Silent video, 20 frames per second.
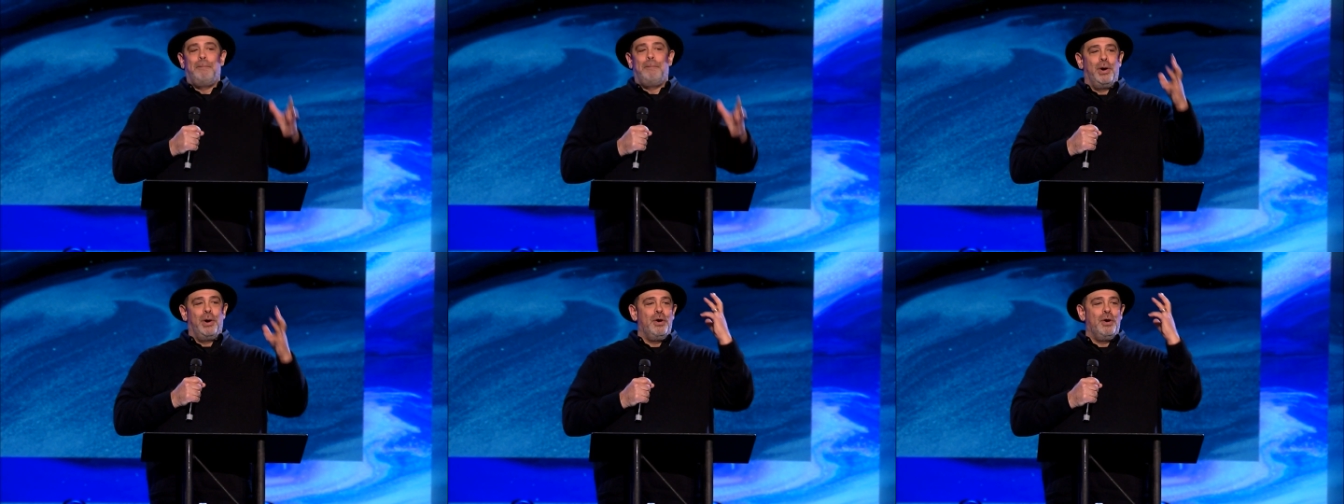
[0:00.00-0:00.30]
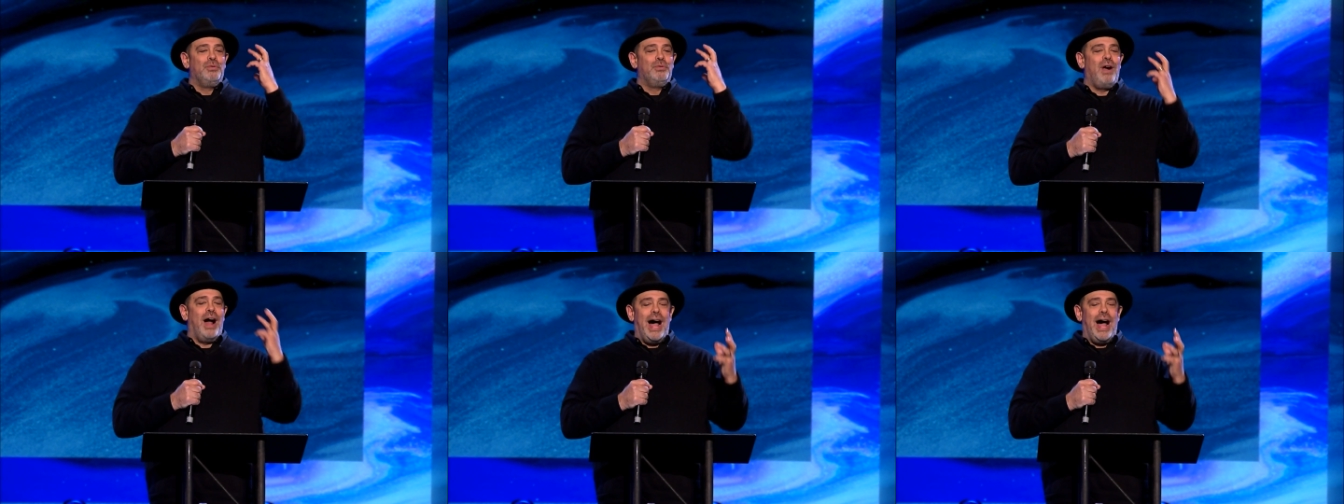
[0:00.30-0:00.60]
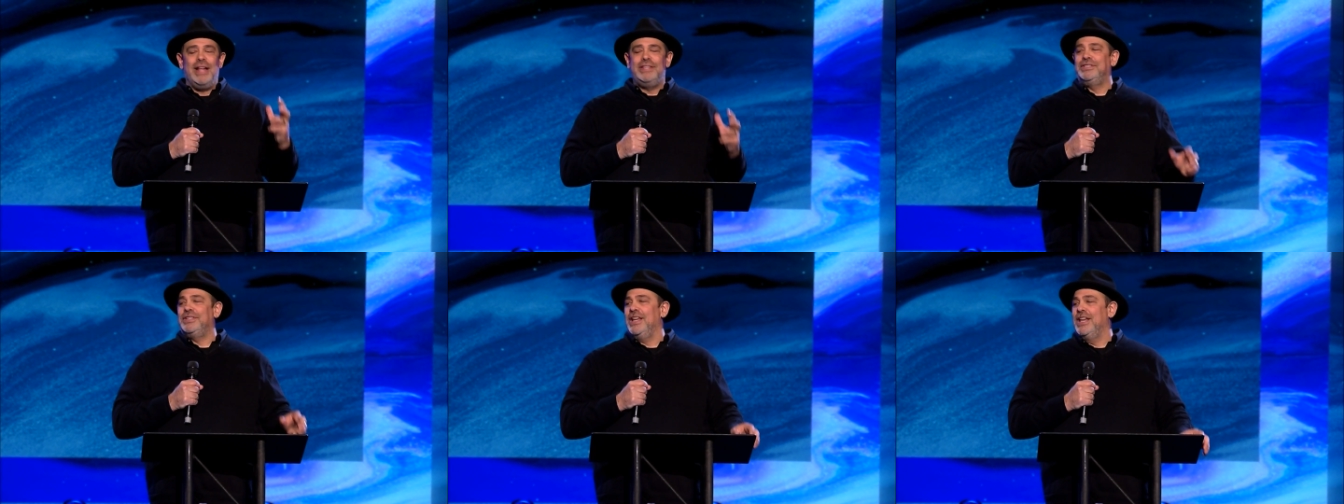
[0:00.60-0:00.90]

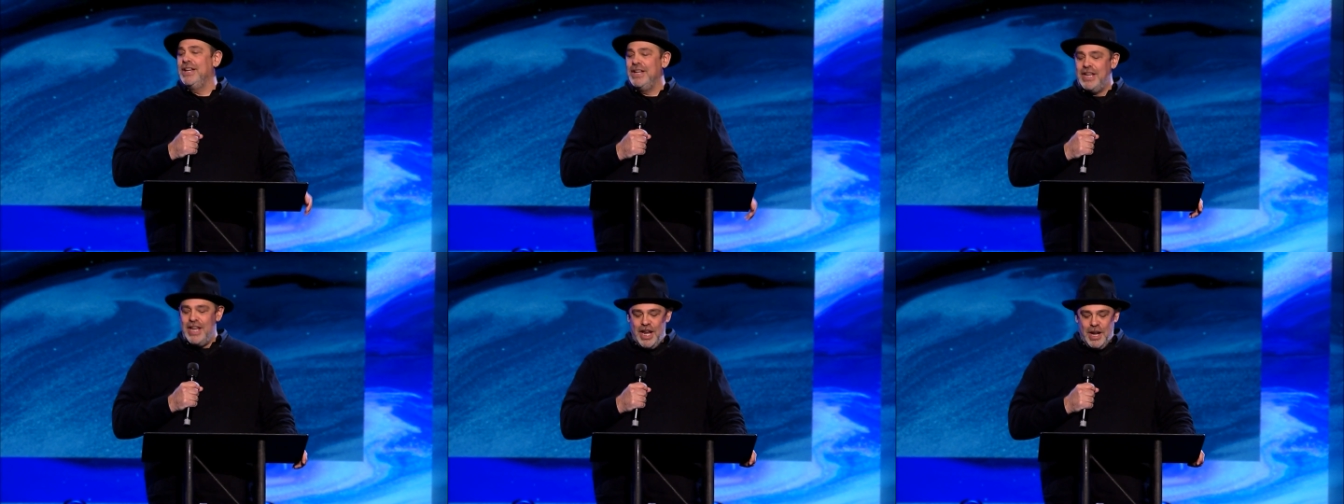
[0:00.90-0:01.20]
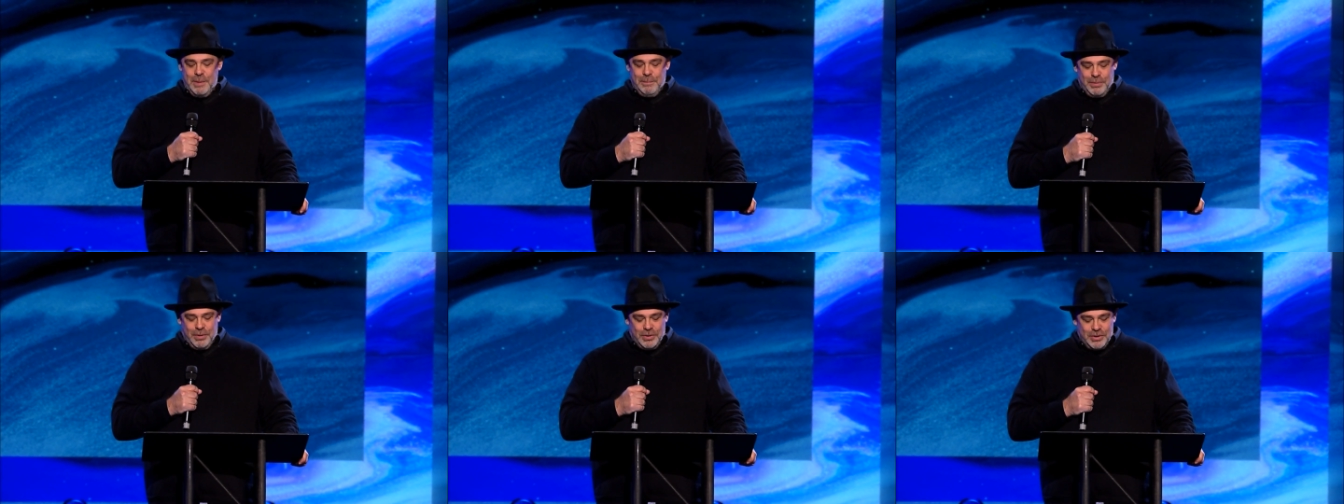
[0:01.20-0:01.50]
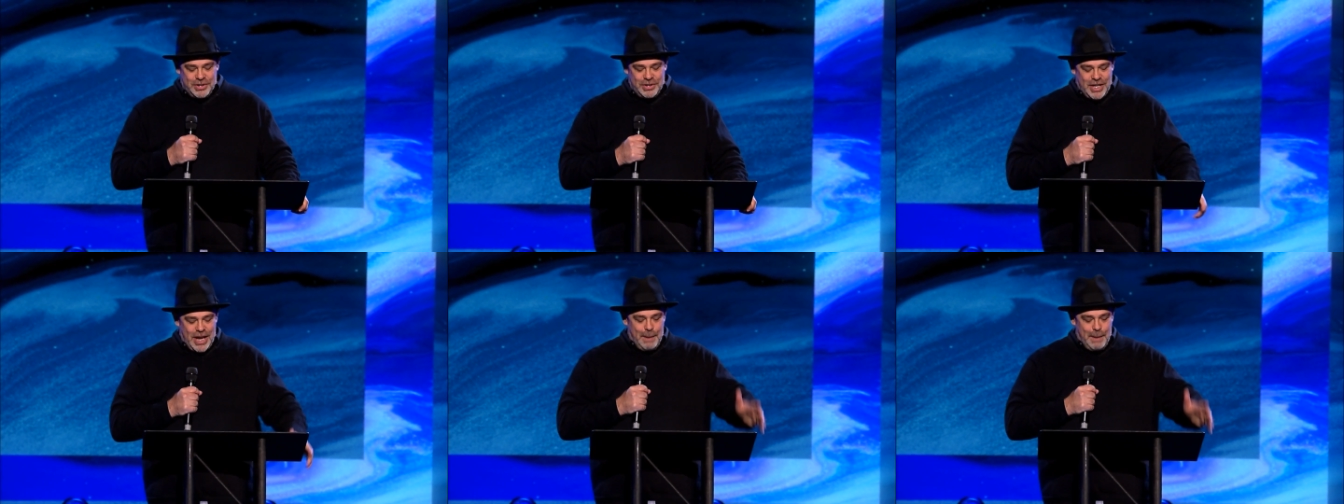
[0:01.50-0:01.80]
Parats in
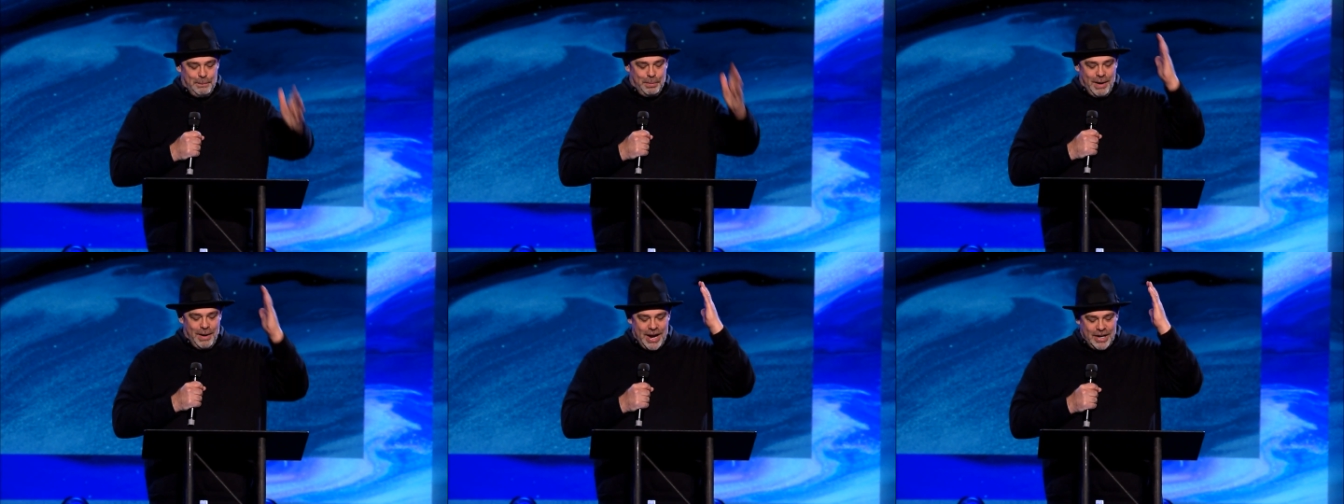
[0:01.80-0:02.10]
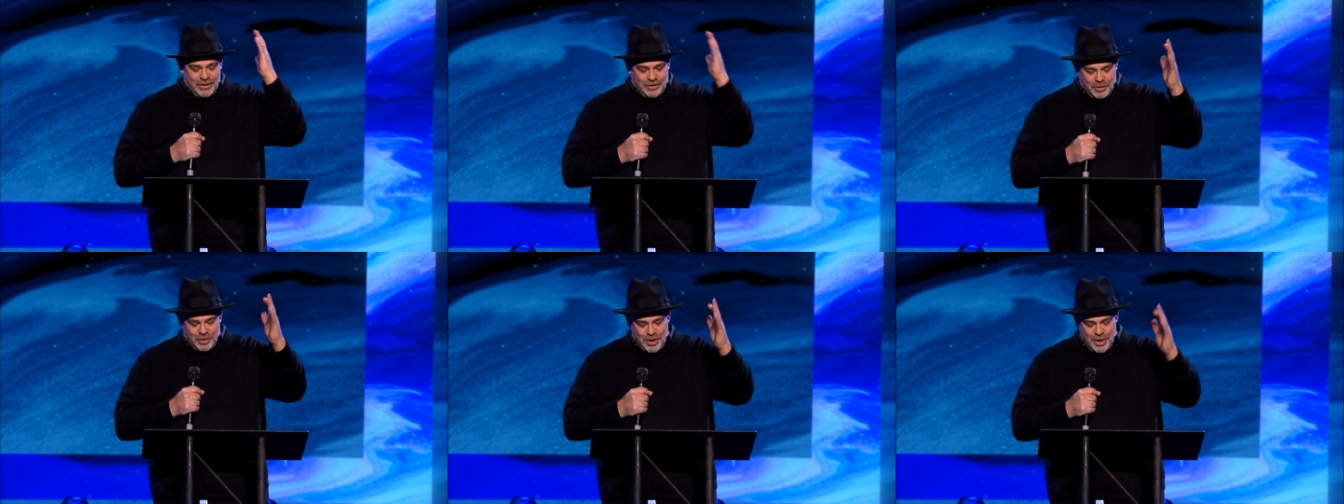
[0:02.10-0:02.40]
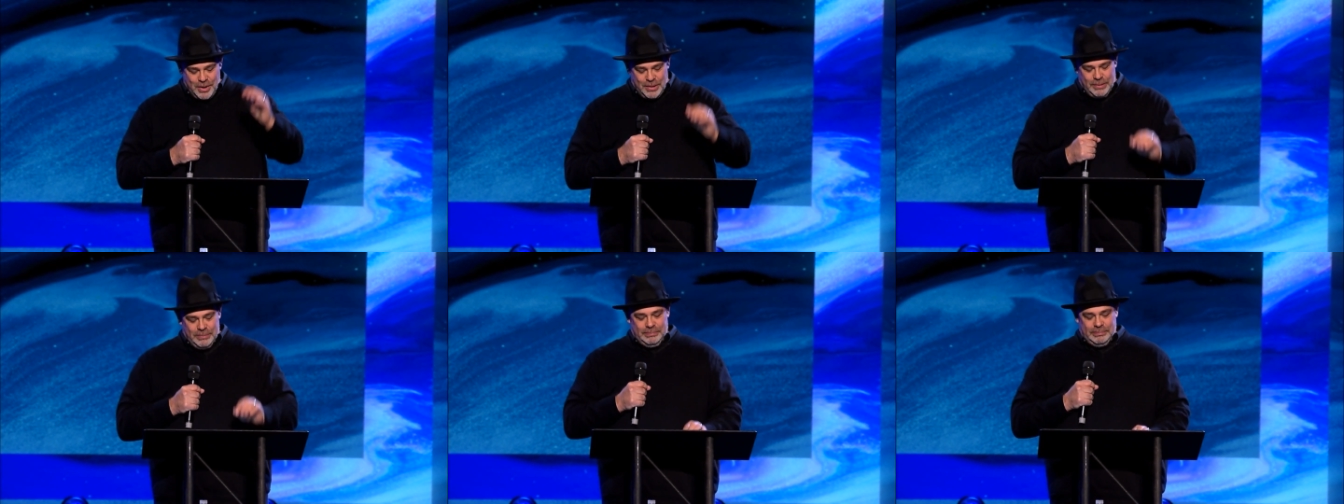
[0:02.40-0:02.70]
Hebrew say
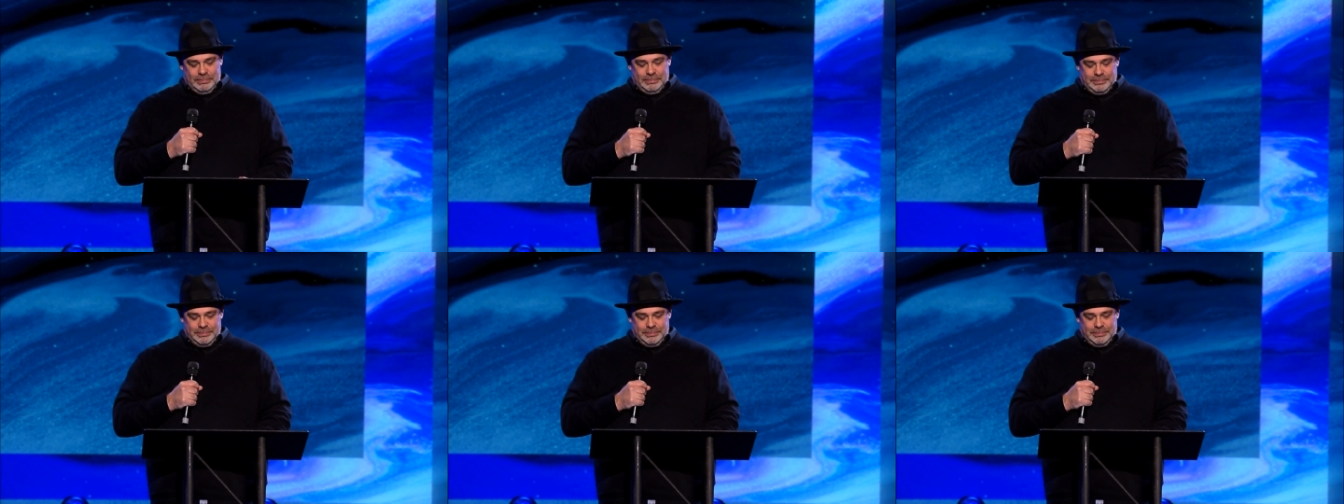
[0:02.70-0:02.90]
breakthrough.